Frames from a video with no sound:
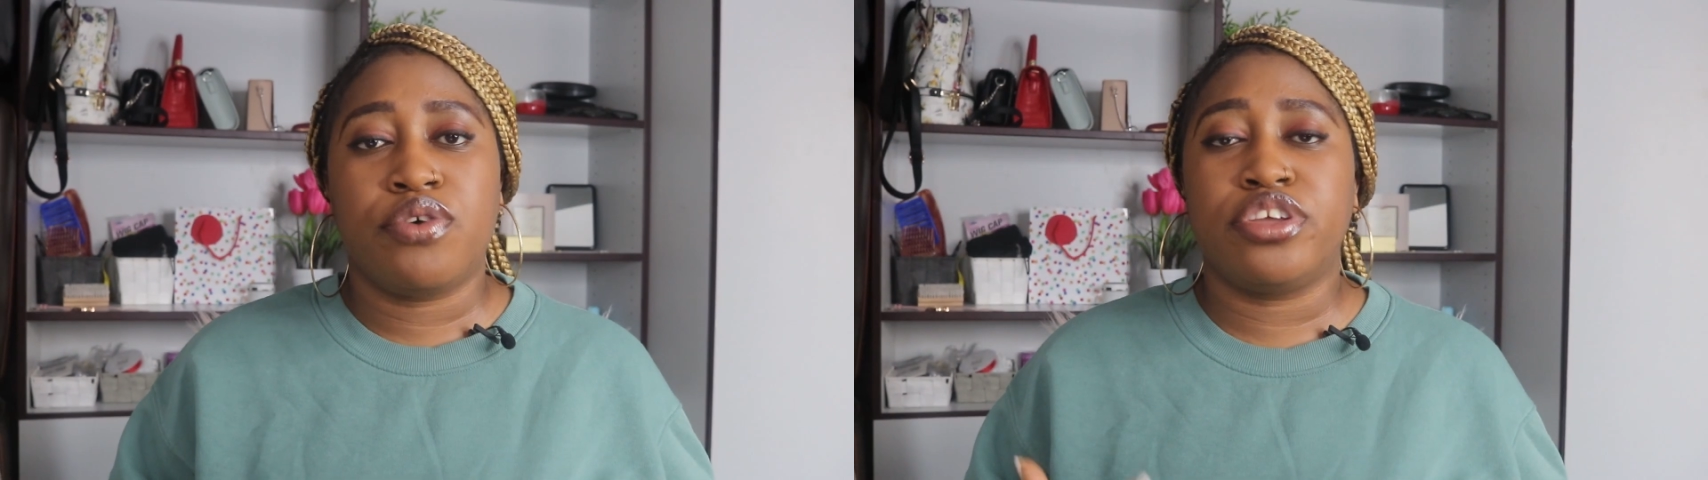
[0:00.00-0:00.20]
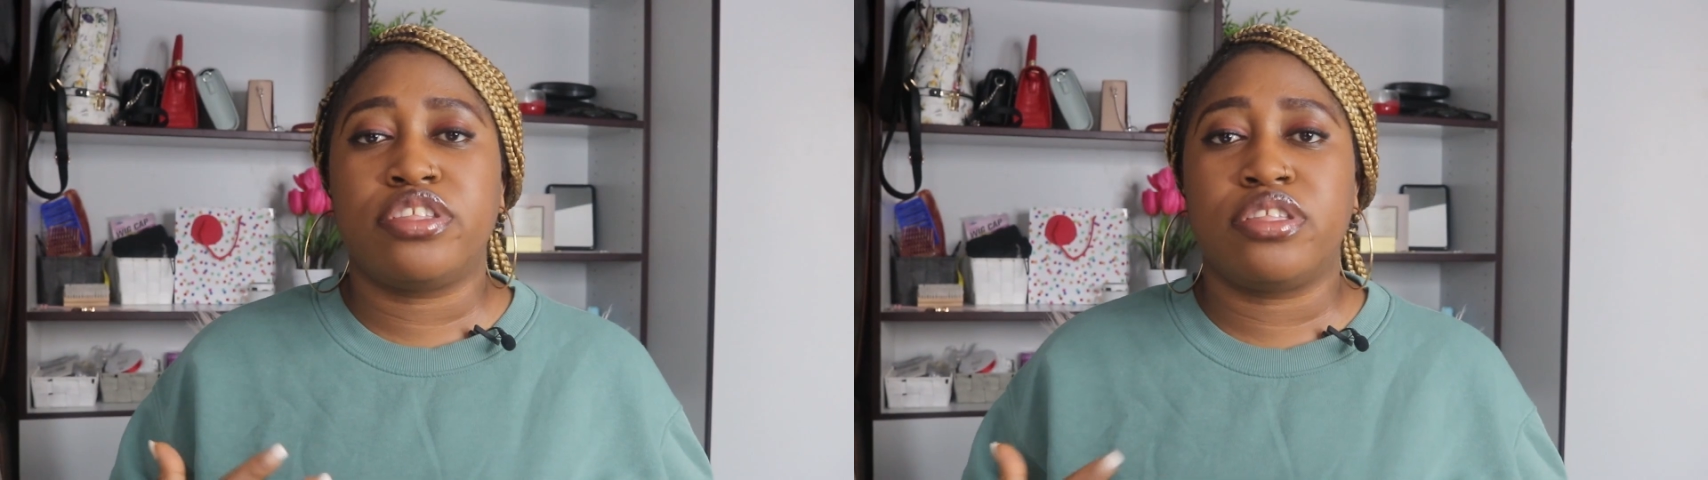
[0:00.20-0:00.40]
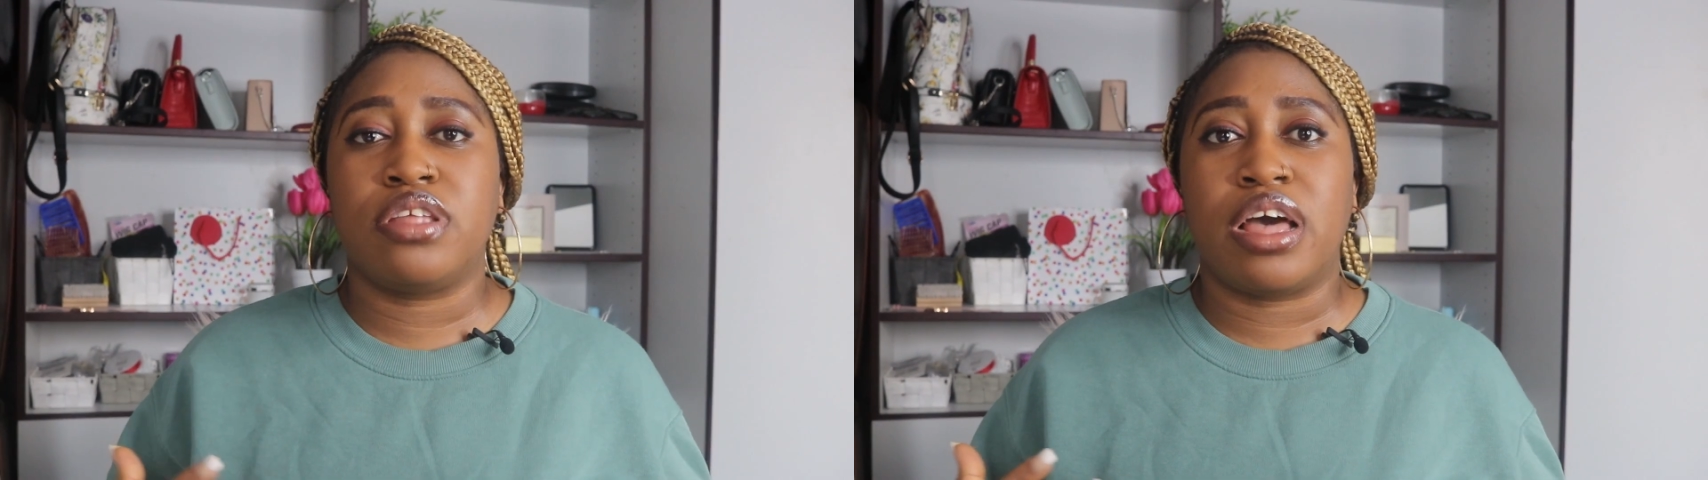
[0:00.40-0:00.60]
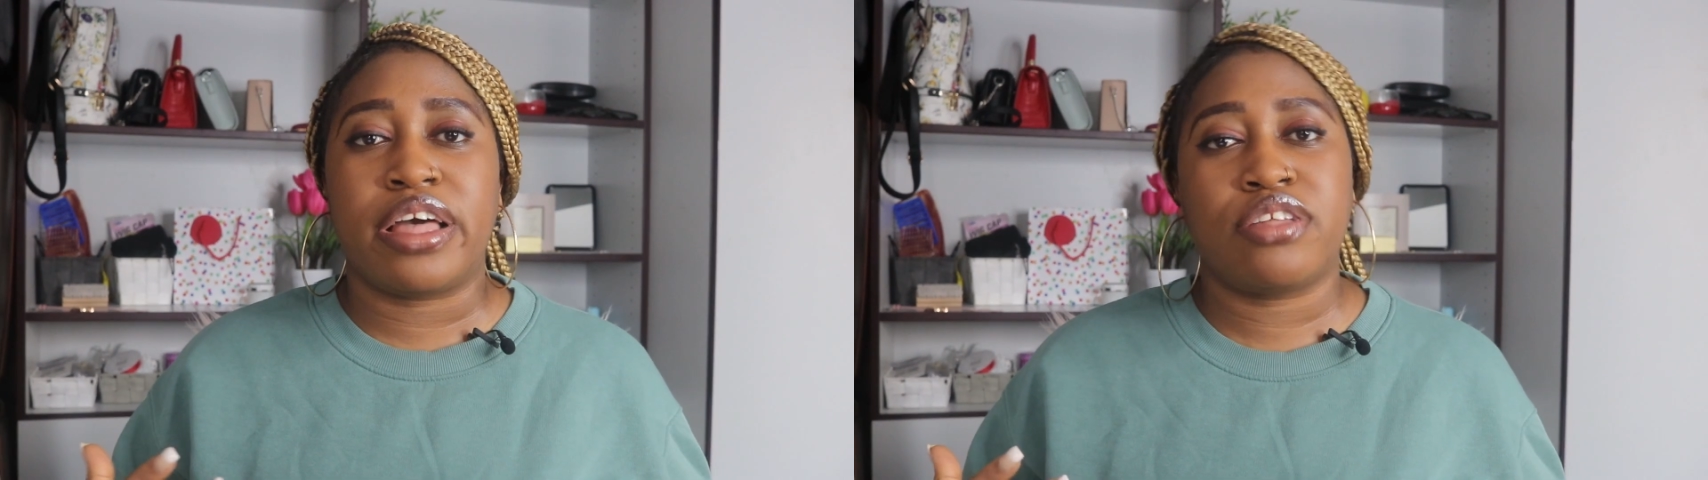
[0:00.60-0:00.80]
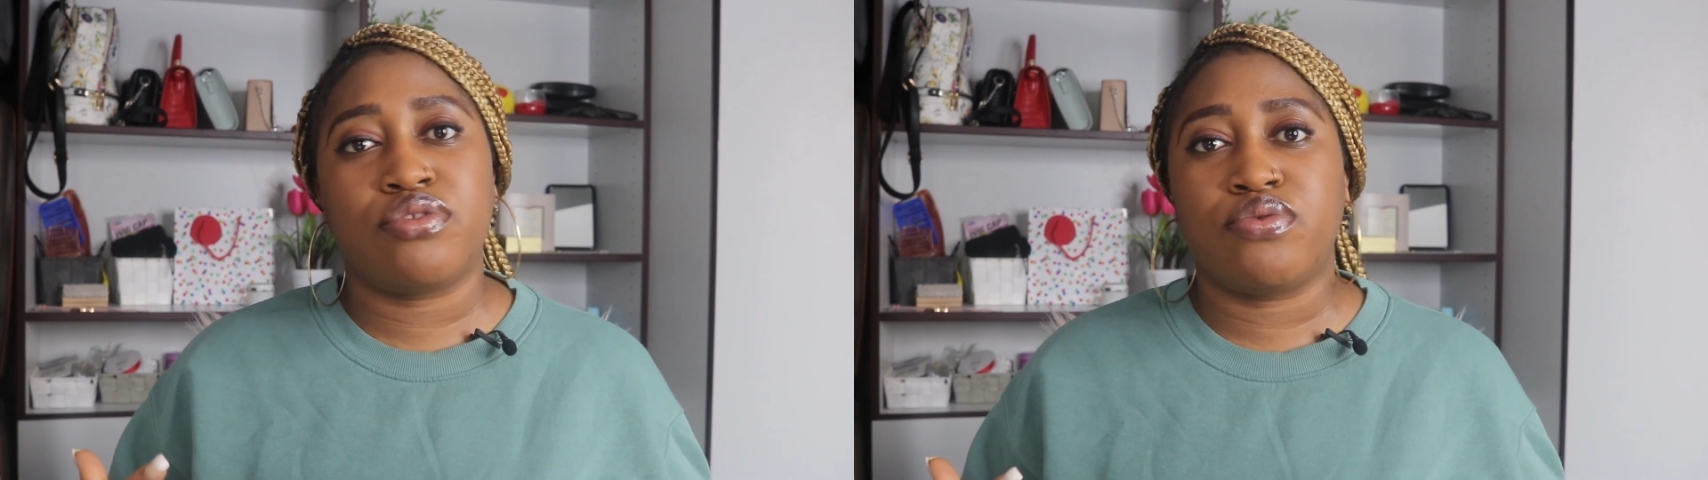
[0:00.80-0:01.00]
or
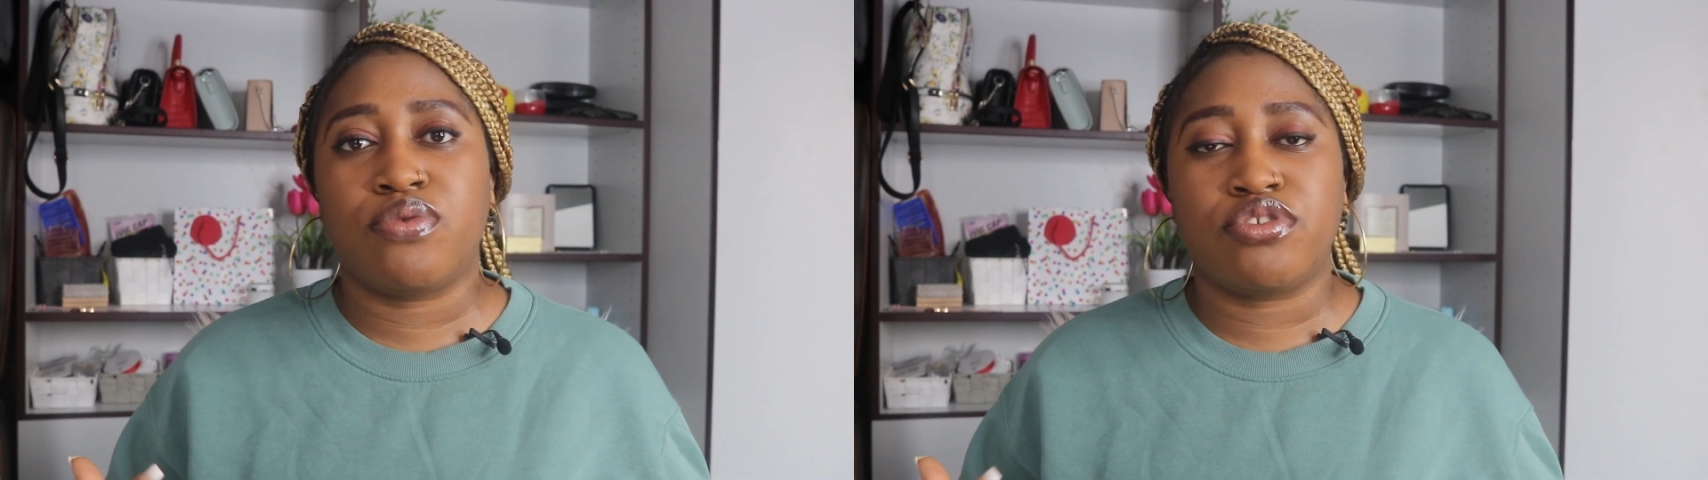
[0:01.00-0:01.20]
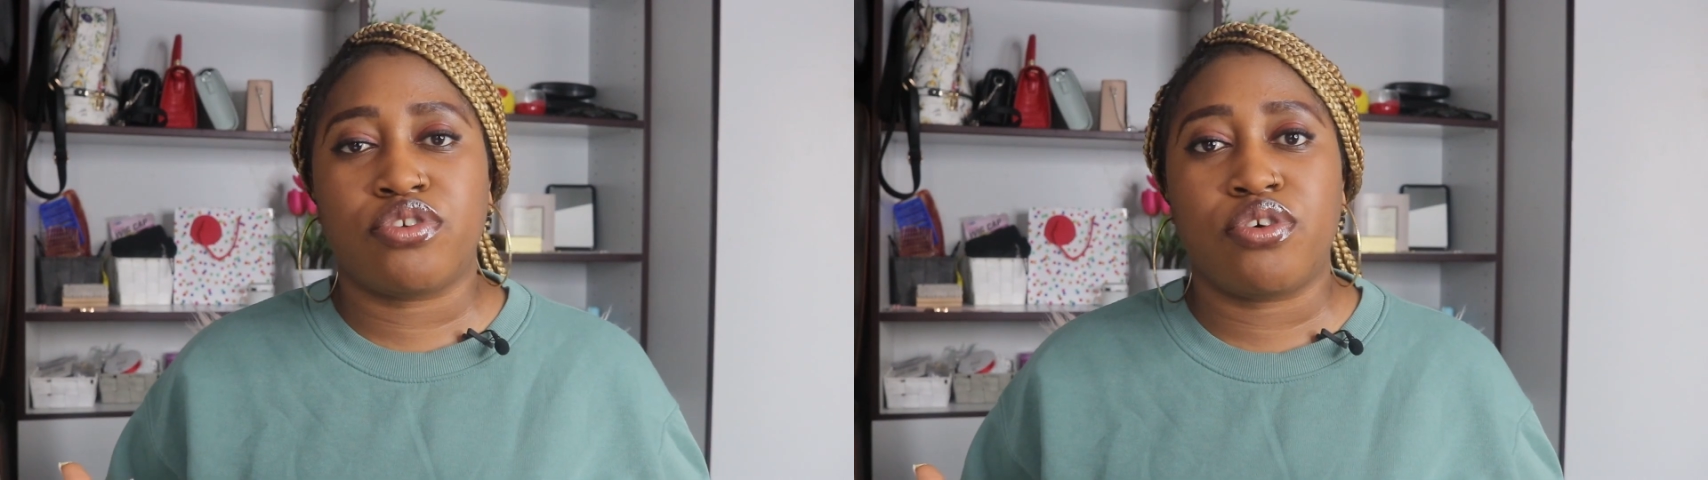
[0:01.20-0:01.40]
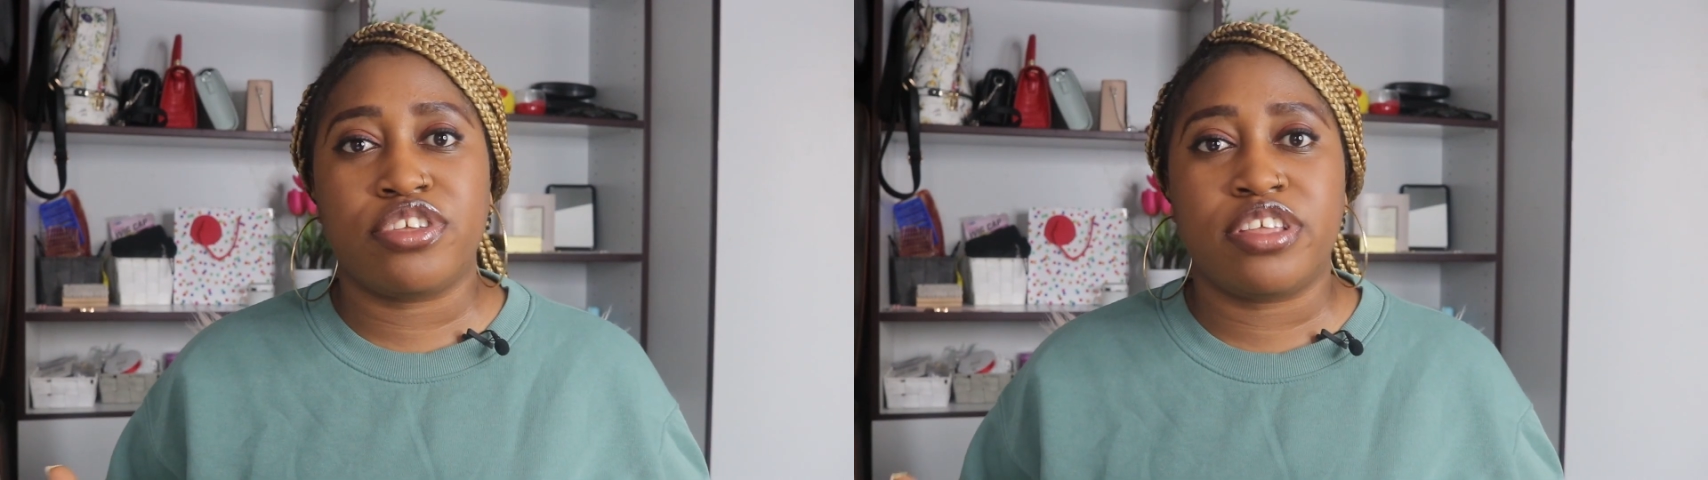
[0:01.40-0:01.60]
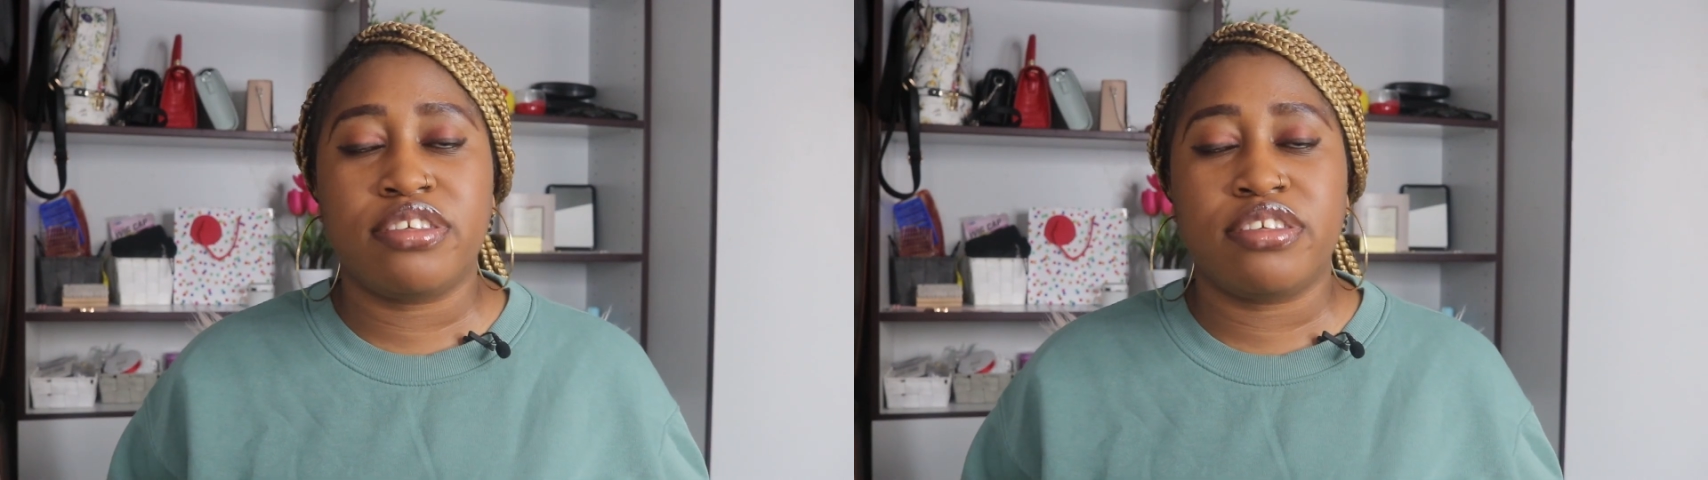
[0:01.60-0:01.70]
I don't know what to call it,